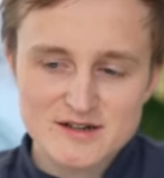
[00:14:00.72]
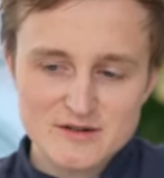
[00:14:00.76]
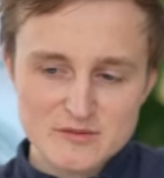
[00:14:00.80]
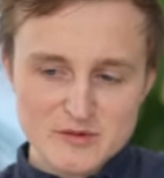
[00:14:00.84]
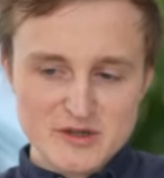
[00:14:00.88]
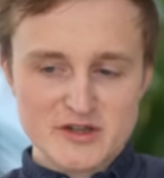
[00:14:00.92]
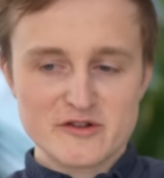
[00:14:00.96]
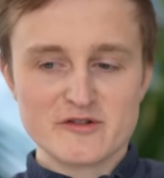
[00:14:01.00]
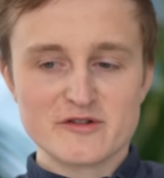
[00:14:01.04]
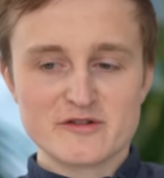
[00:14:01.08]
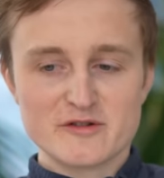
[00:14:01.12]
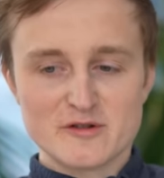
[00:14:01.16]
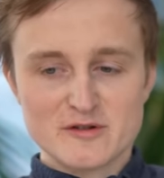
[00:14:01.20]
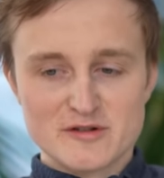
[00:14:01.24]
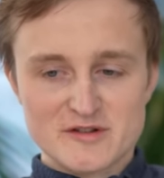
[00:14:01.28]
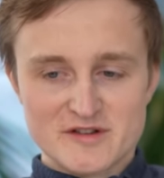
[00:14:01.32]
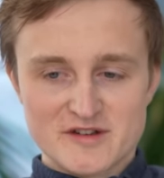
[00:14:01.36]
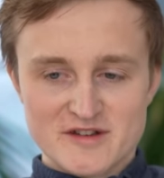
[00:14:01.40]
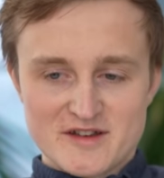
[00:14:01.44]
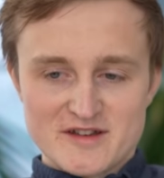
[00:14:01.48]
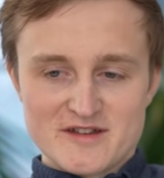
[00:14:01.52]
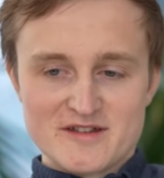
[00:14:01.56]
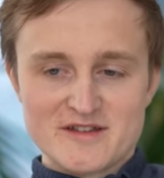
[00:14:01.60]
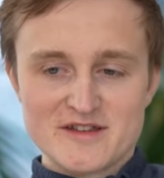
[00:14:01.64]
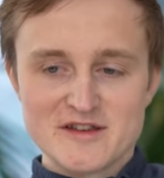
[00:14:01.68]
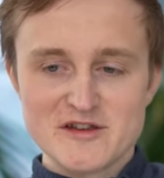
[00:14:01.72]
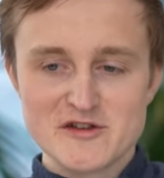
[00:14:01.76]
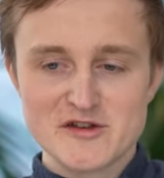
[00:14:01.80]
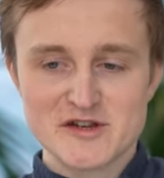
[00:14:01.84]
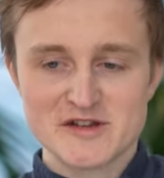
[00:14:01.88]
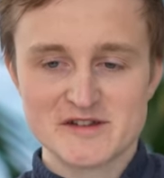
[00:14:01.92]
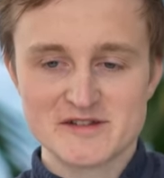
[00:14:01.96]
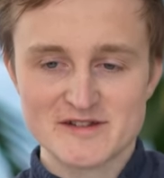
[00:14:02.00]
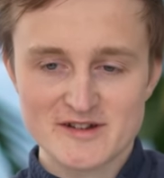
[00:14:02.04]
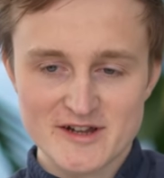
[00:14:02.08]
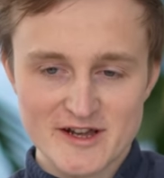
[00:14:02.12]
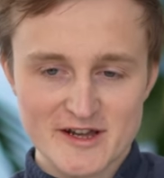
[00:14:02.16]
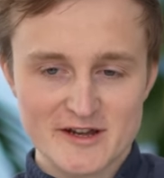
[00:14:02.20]
a doctor, you
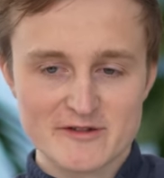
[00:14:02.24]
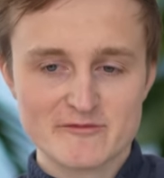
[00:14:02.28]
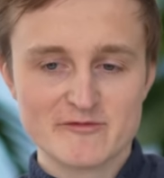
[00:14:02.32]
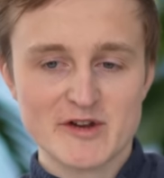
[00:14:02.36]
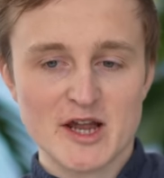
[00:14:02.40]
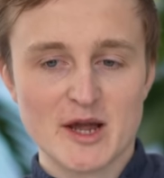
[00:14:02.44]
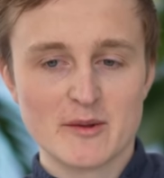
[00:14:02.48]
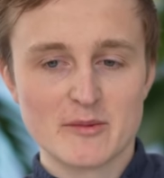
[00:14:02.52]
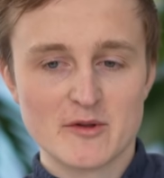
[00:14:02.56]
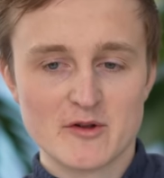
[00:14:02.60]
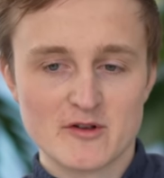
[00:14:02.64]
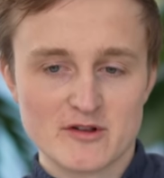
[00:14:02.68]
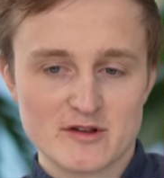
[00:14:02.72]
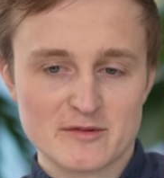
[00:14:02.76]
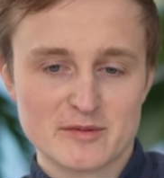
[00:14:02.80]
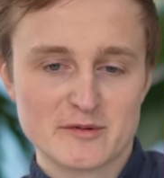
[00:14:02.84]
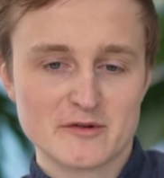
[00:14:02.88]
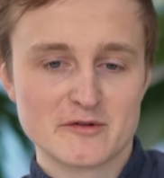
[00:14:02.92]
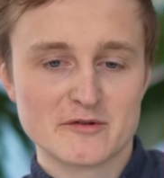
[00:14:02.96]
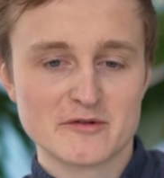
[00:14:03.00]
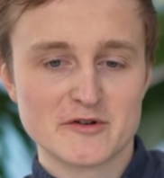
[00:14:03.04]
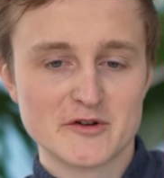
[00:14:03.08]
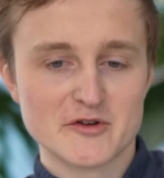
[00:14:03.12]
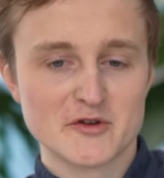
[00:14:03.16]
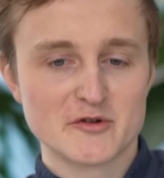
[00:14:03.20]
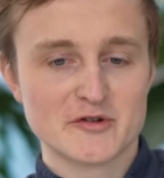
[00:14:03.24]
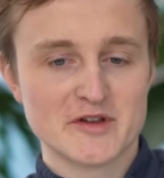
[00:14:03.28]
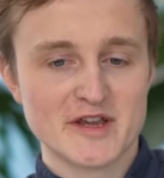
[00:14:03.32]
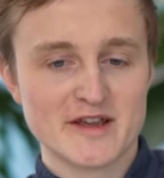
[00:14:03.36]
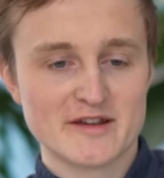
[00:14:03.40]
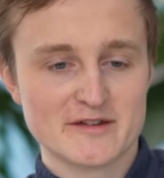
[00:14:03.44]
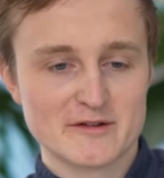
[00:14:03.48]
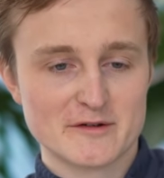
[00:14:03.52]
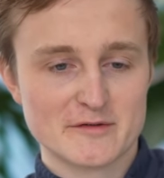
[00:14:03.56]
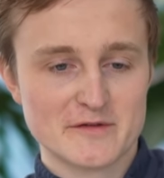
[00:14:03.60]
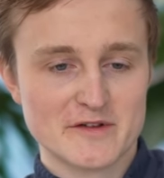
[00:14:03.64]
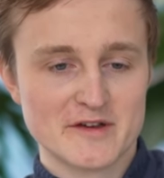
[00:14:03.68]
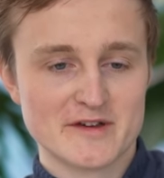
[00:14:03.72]
didn't, like, ring up the hospital on your
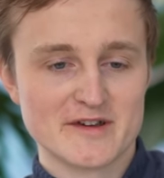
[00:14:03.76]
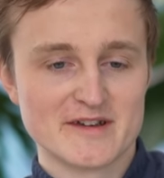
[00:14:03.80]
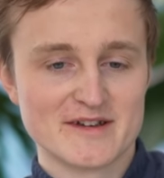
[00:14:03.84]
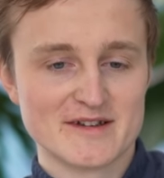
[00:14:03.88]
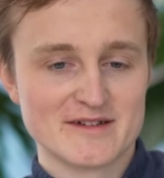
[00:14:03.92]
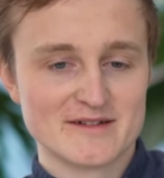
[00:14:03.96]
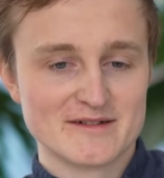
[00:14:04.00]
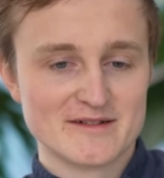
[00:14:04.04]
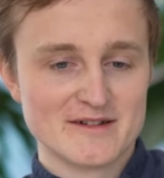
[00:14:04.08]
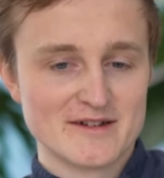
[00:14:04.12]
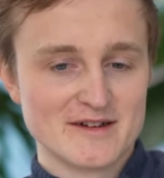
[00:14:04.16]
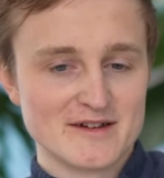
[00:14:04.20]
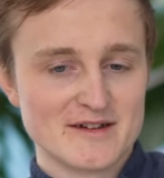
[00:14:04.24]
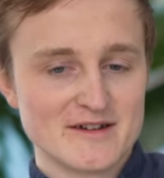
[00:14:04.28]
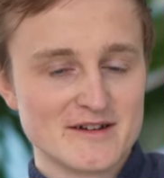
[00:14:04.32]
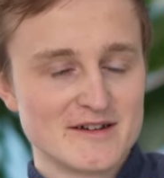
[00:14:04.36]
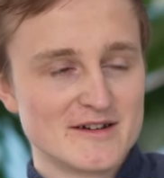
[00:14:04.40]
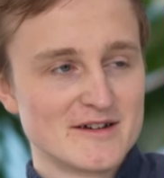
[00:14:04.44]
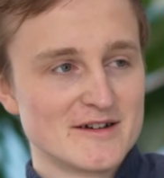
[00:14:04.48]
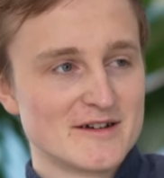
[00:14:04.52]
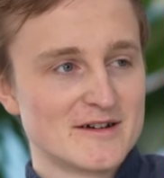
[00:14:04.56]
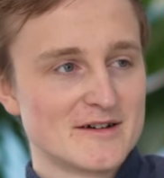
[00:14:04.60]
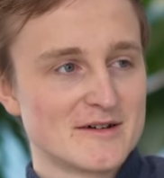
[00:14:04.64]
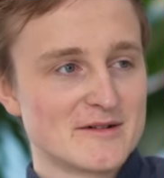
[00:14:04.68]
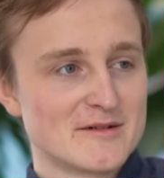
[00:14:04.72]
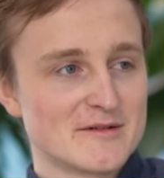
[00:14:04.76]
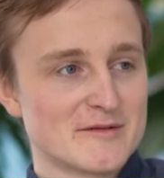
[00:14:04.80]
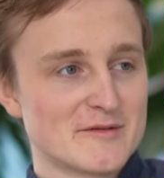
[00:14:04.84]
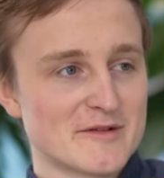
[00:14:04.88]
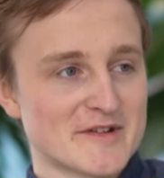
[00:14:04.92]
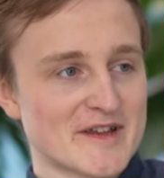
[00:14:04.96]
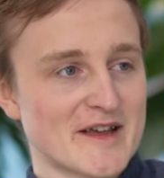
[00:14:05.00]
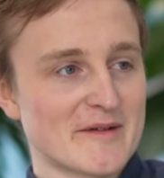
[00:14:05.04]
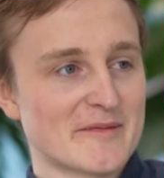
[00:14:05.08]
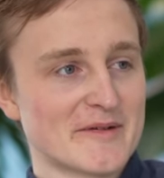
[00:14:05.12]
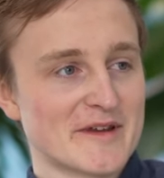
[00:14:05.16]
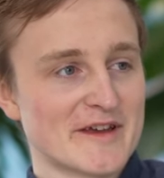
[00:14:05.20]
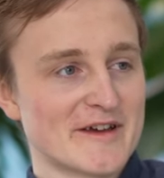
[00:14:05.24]
days off going,
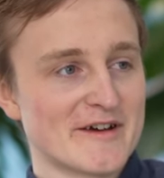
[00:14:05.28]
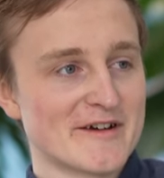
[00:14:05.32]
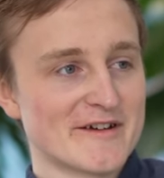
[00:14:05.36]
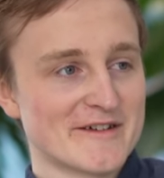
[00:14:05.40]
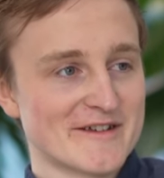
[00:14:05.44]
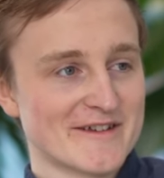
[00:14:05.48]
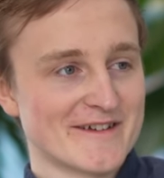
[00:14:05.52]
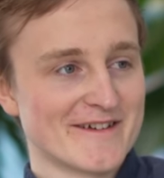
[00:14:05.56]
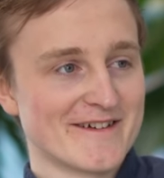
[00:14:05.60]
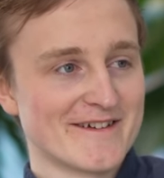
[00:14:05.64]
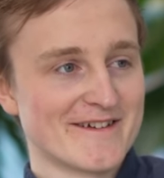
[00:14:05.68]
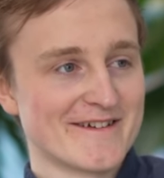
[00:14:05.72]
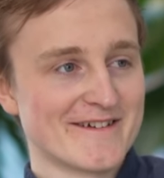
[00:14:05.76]
what's happening, guys?